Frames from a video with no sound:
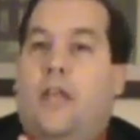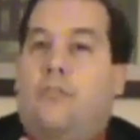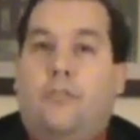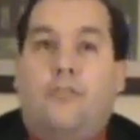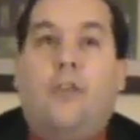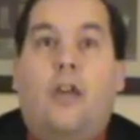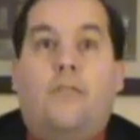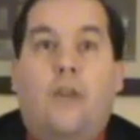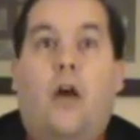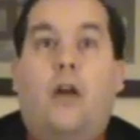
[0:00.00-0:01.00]
is the Son
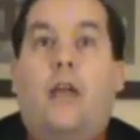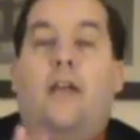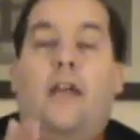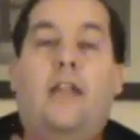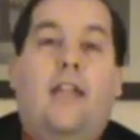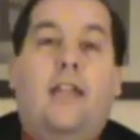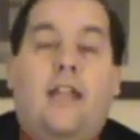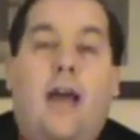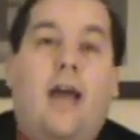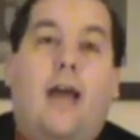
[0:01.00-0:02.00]
of God and He
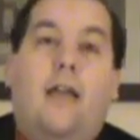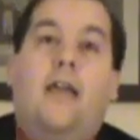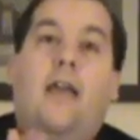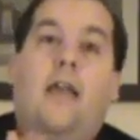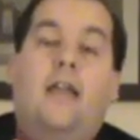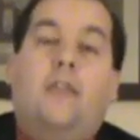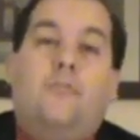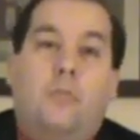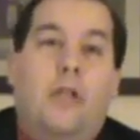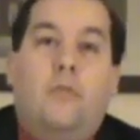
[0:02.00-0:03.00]
died and His
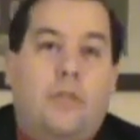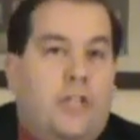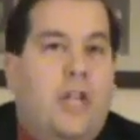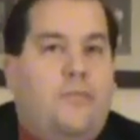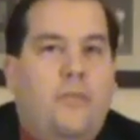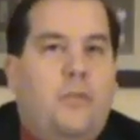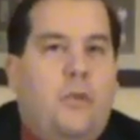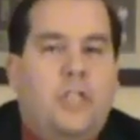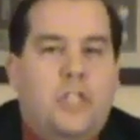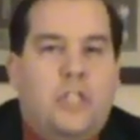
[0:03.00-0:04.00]
blood was shed for the
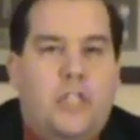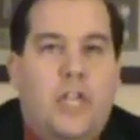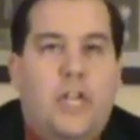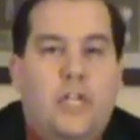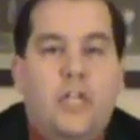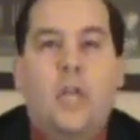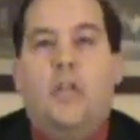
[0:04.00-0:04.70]
remission of sins.